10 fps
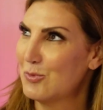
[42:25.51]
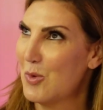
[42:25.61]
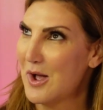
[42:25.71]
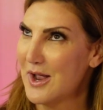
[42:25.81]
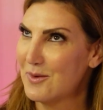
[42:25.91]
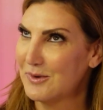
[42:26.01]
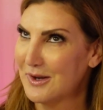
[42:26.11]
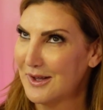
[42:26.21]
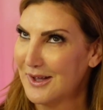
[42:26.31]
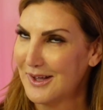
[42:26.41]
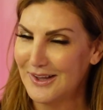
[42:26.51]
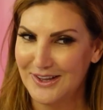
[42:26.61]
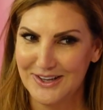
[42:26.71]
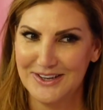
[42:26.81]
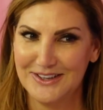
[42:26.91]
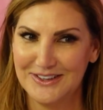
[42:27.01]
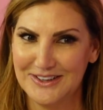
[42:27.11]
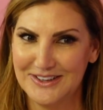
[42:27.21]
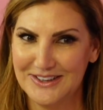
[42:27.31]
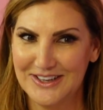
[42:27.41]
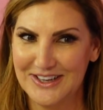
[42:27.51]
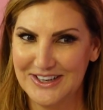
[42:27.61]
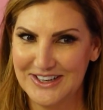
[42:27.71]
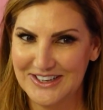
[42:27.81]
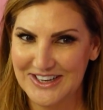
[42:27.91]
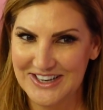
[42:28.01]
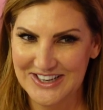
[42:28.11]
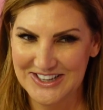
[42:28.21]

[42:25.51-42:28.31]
I have so many lines for this thing I didn't get yet.